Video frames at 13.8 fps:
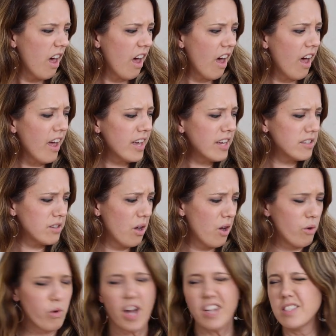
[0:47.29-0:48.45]
I
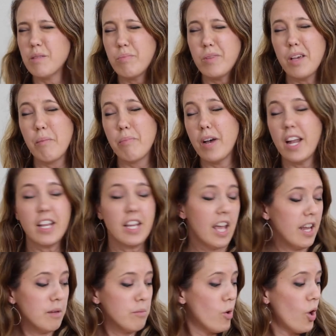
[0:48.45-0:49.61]
don't want to be a bunny
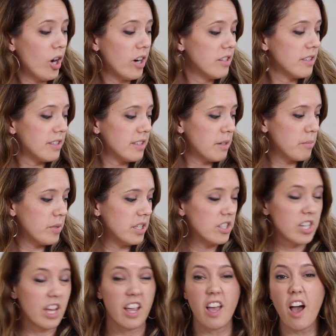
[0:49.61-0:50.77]
anymore, said
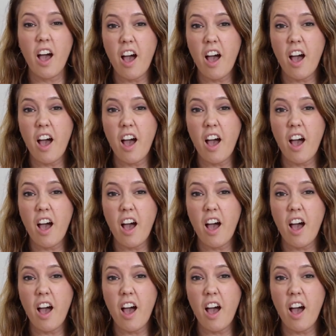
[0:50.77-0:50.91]
PJ.